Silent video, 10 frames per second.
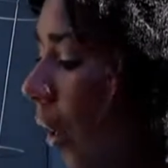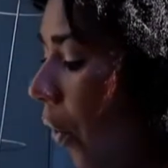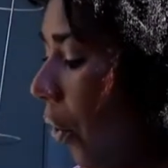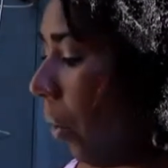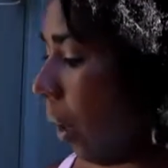
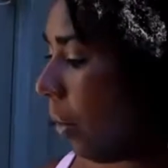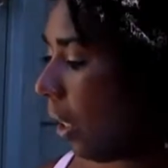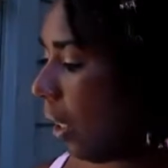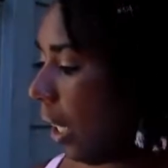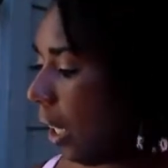if you rub
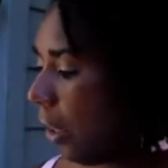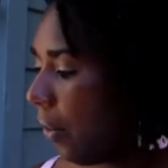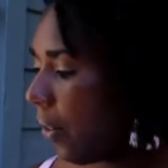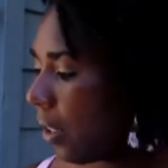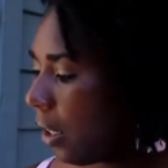the
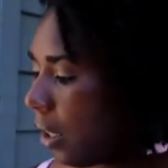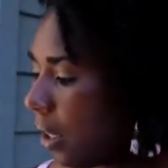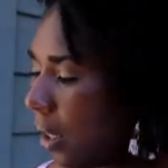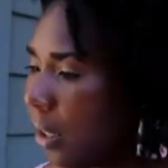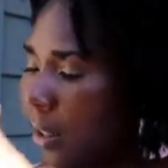leaves,
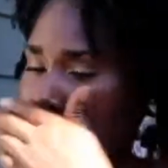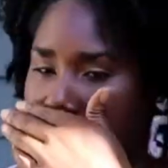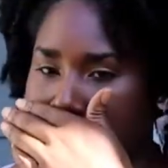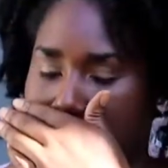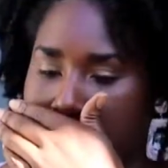
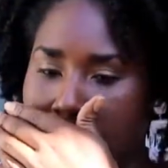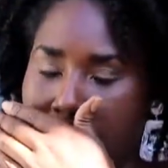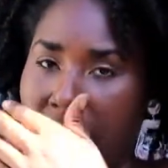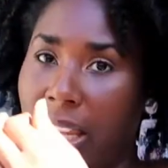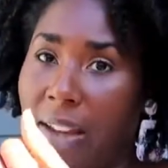
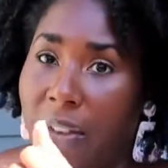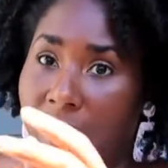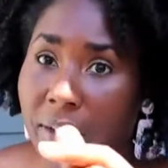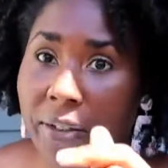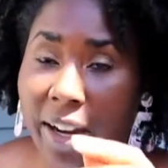they give
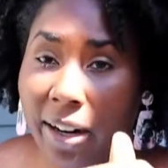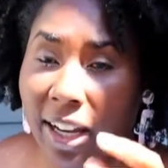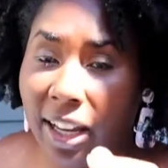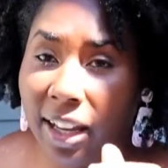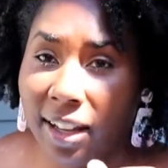off a
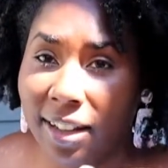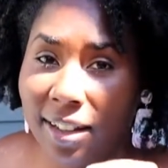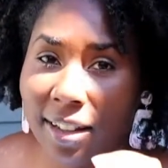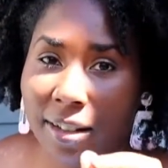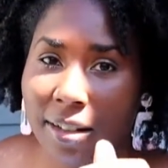very
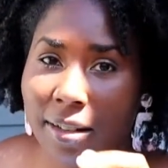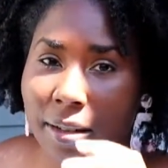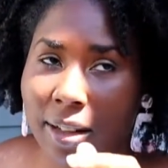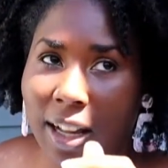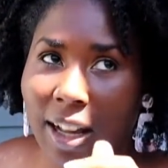
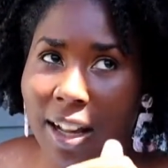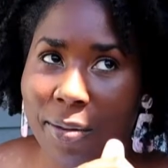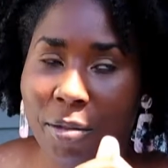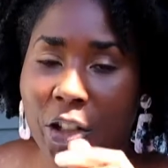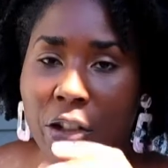
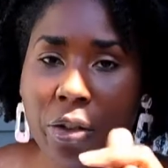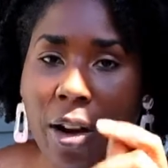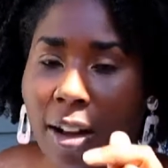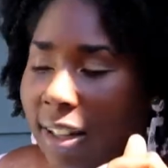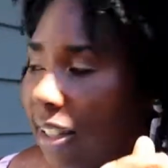
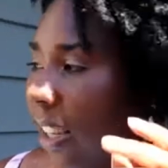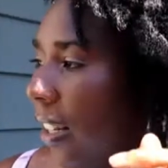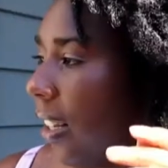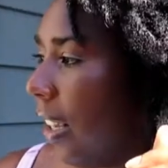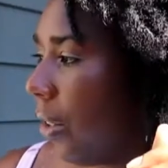strong
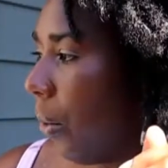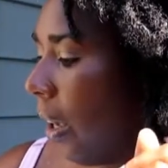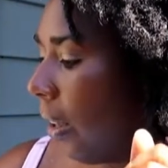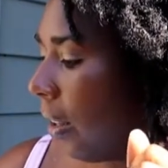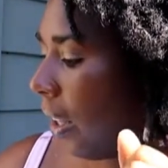scent as
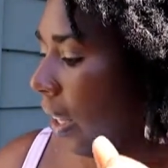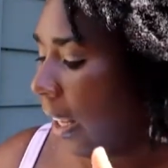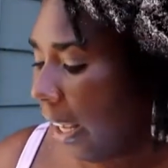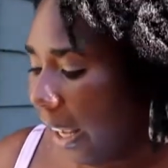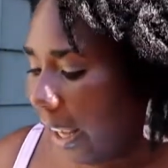well.
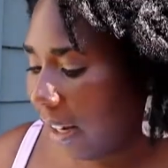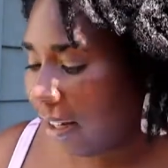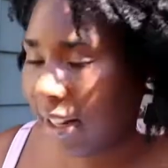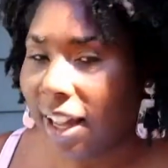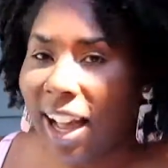
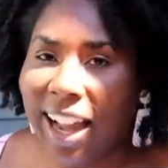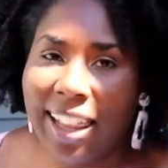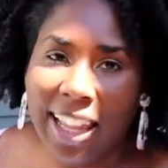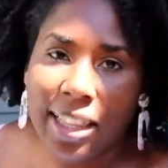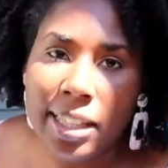And
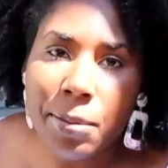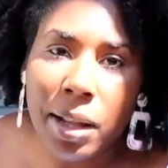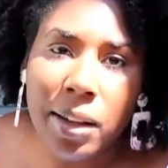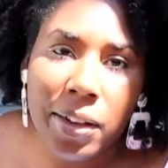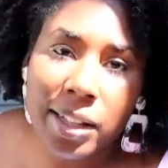I like the
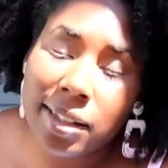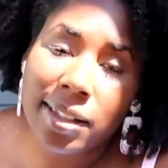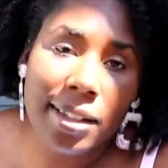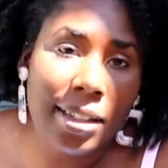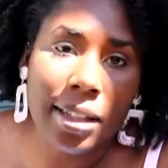smell of it.
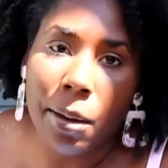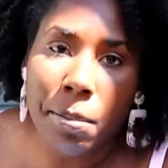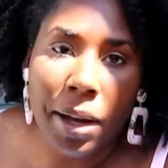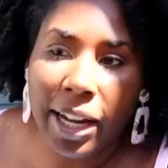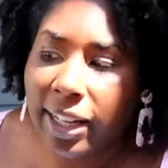
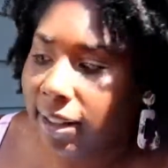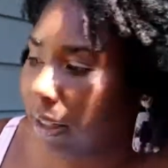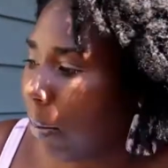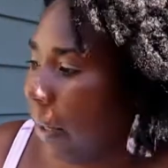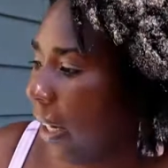Some might,
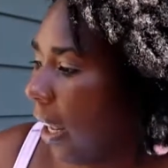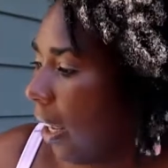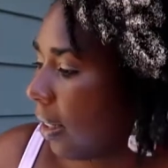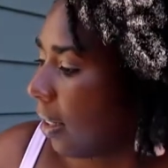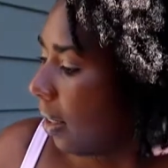some may
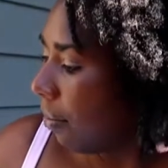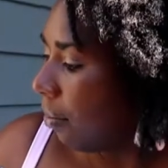not.